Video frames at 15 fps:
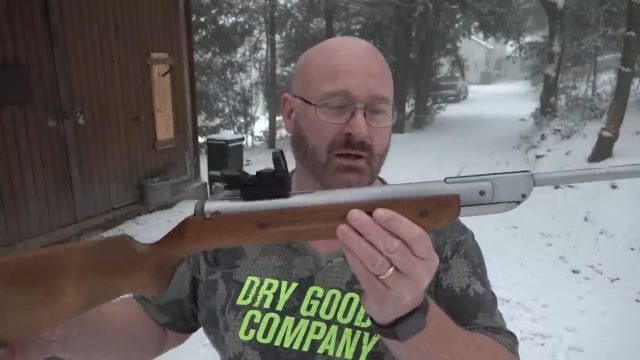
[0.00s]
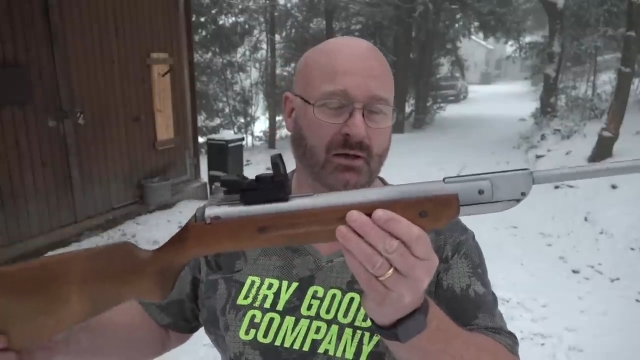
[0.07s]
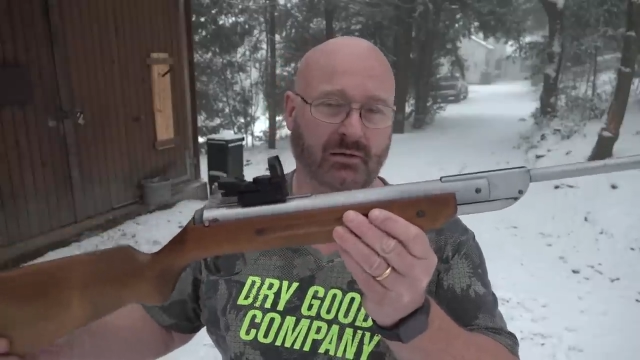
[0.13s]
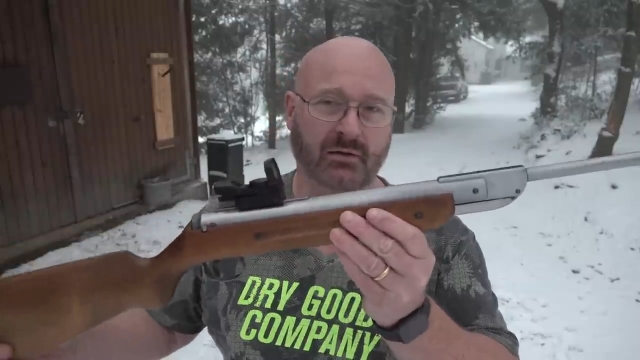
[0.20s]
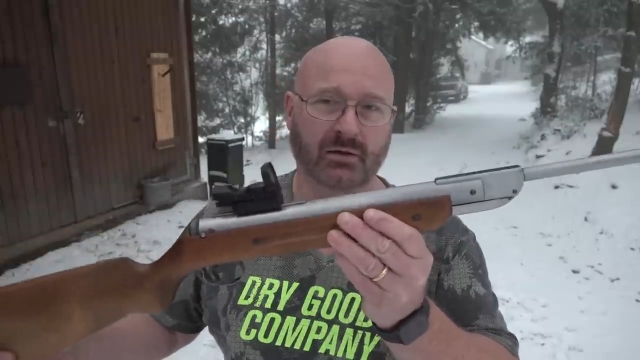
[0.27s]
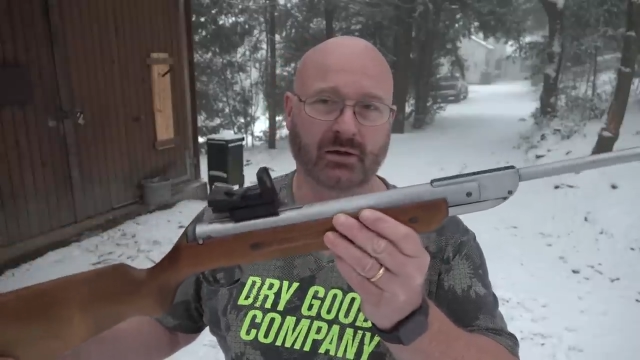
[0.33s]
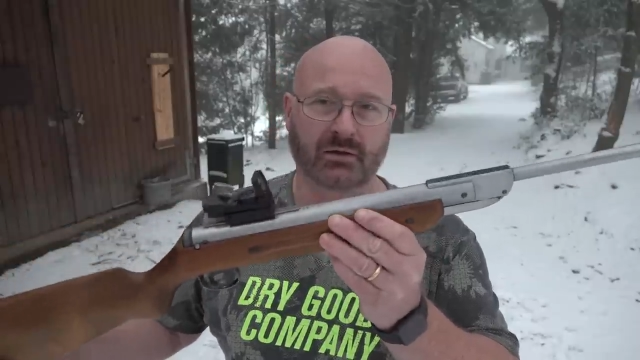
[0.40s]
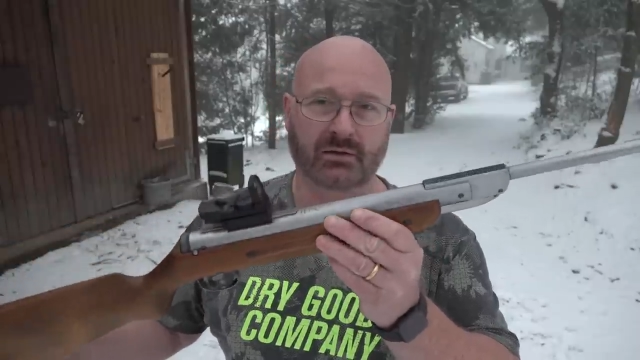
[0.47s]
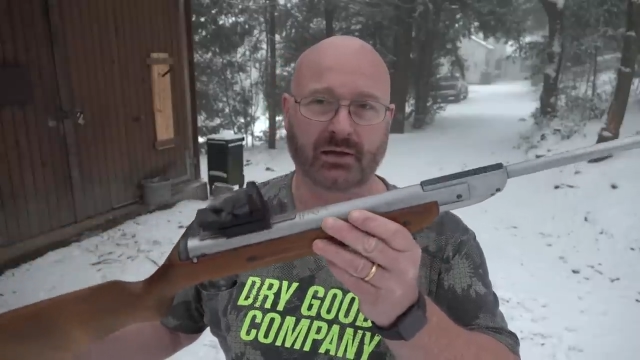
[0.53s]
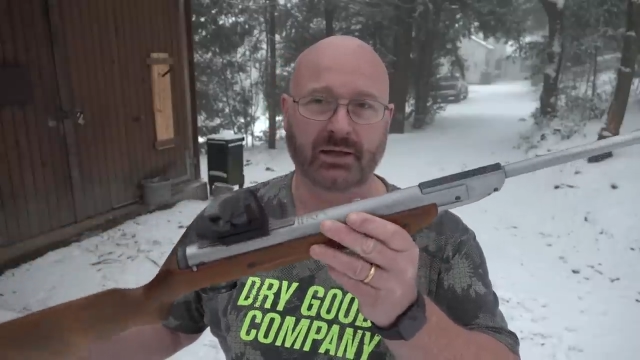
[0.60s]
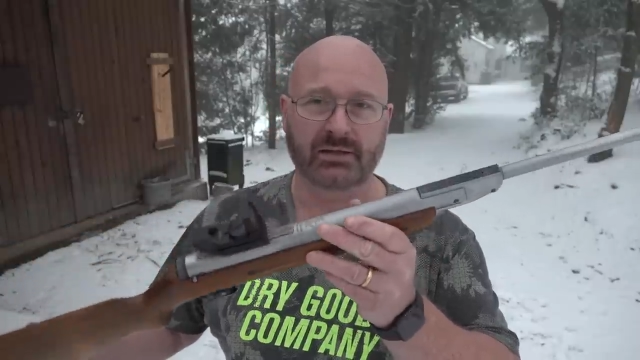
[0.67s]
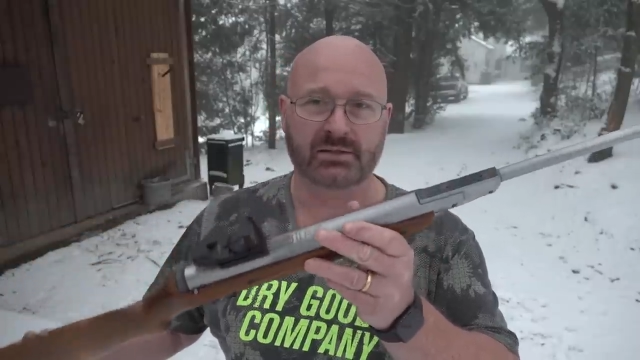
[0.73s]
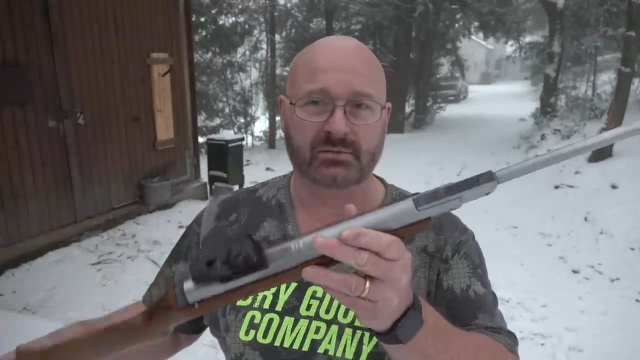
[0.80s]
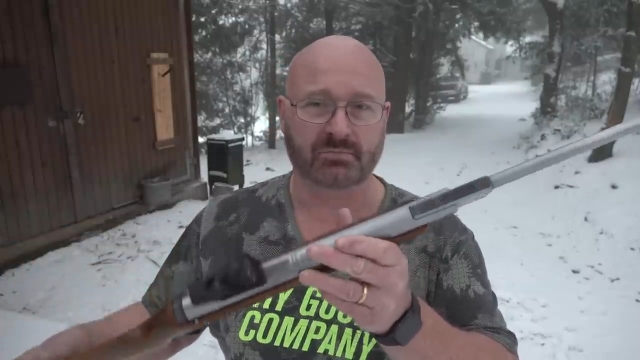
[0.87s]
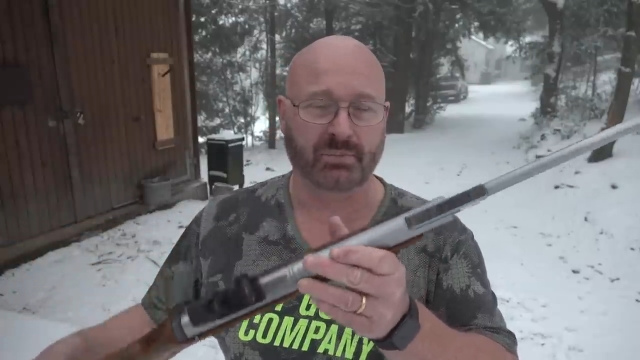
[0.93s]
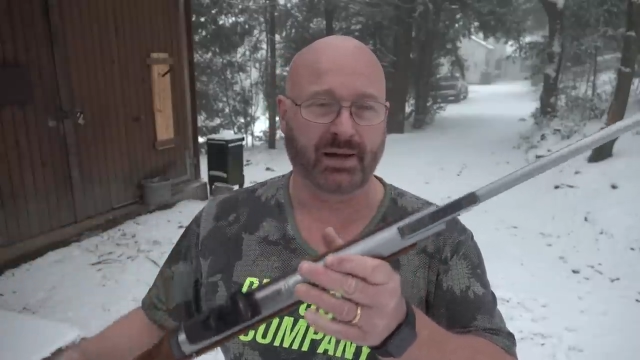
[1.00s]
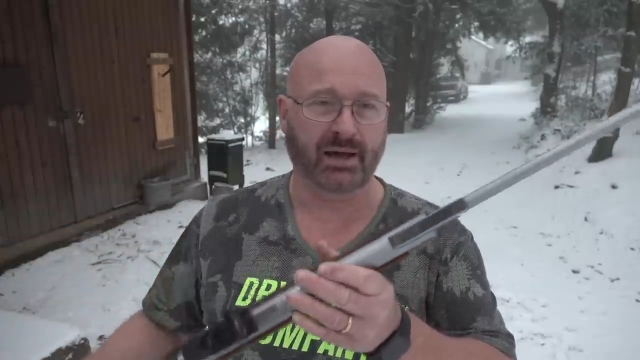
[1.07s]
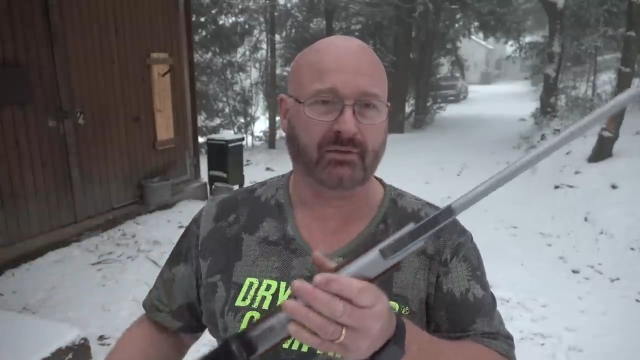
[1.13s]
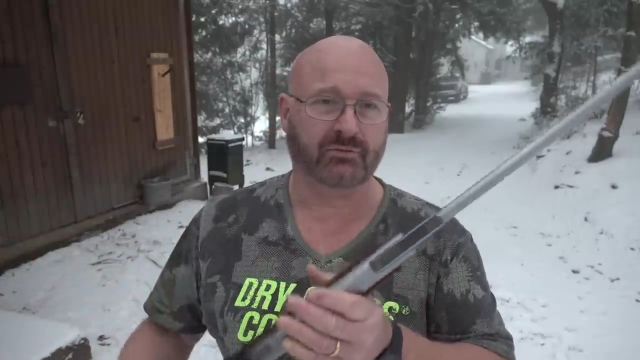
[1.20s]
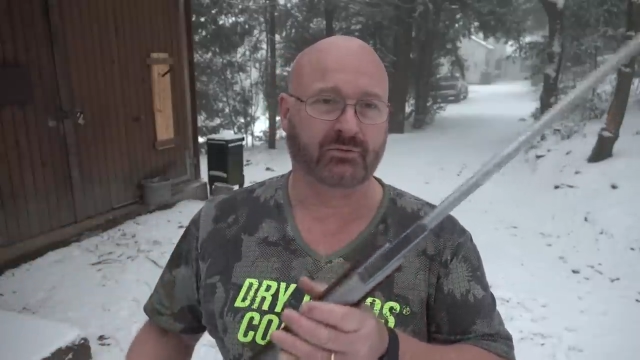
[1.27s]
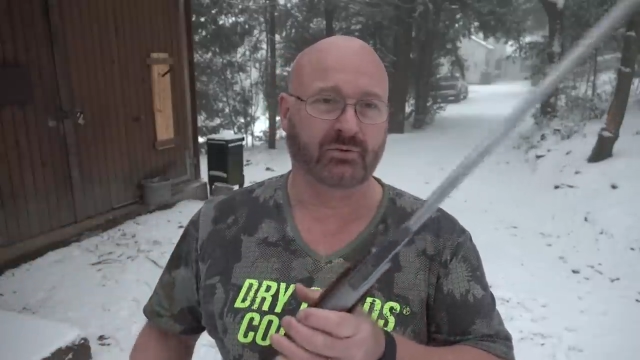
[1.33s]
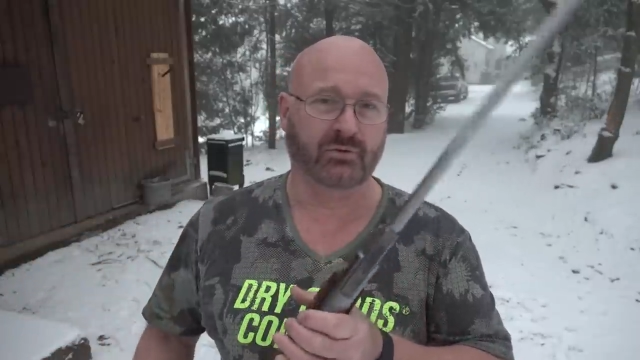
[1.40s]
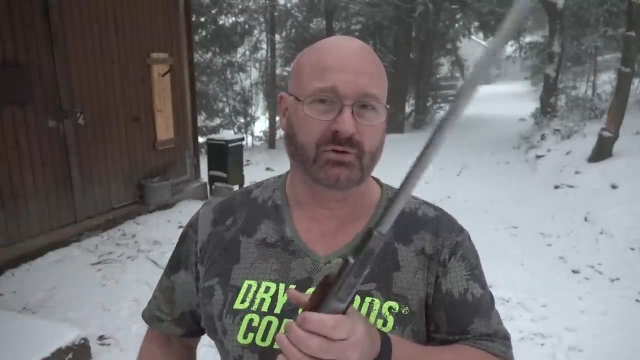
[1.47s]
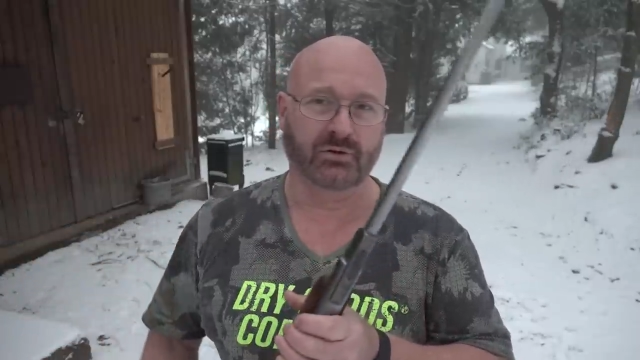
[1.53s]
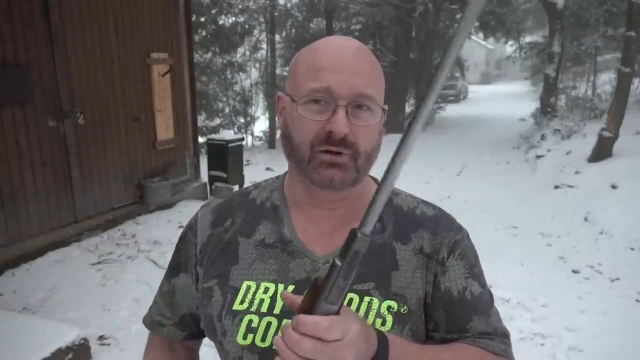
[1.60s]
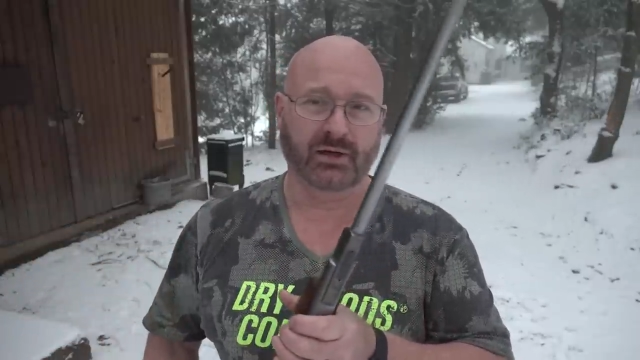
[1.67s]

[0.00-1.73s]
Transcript: I think it dates back to the